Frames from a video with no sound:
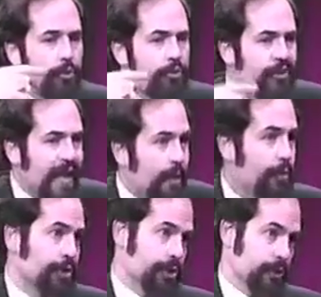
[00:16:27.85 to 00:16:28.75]
to
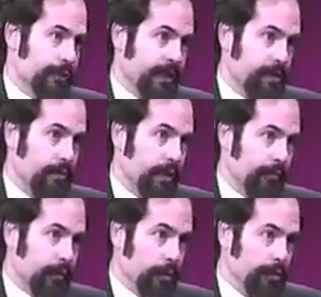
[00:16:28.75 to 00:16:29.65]
thousands of
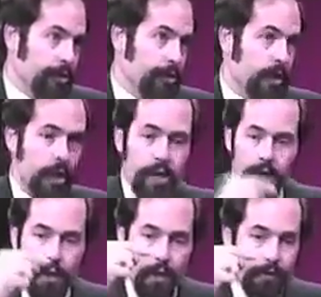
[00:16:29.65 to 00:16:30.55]
electron volts
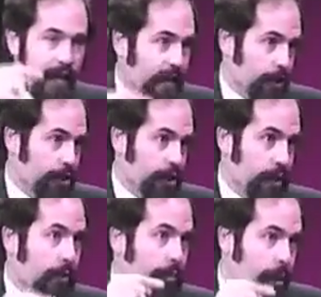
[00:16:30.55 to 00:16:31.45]
of
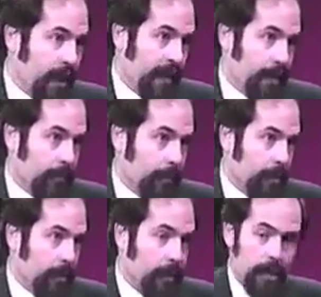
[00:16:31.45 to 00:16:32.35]
energy per atom.
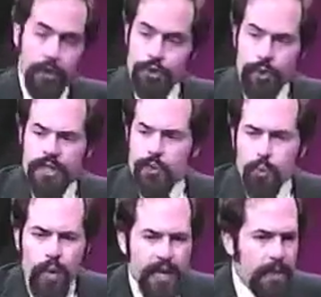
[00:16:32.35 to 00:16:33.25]
So it's
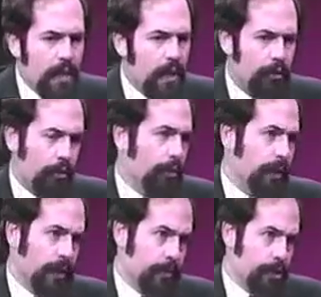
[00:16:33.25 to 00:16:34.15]
way beyond
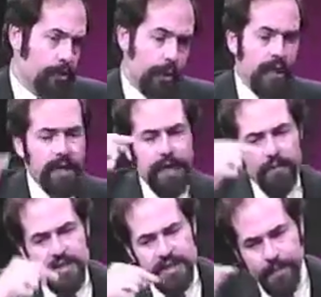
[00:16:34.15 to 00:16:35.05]
normal chemistry. Now
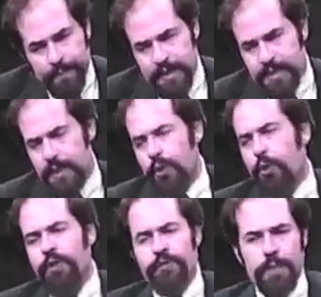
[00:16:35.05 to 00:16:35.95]
the skeptics say,
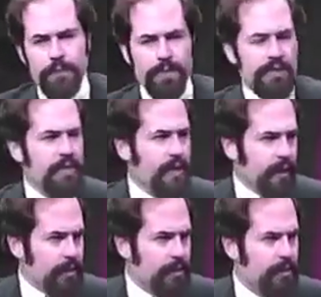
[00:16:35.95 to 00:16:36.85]
oh, they've made
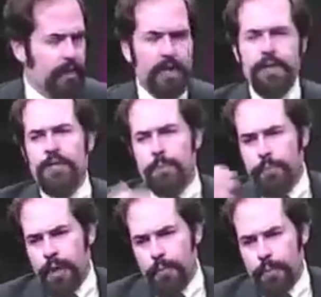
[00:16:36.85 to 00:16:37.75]
mistakes. There's a
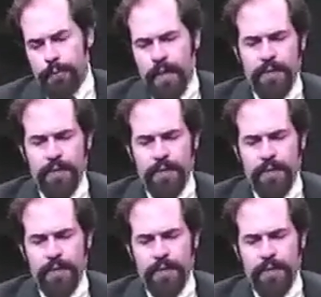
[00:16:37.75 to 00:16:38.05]
problem.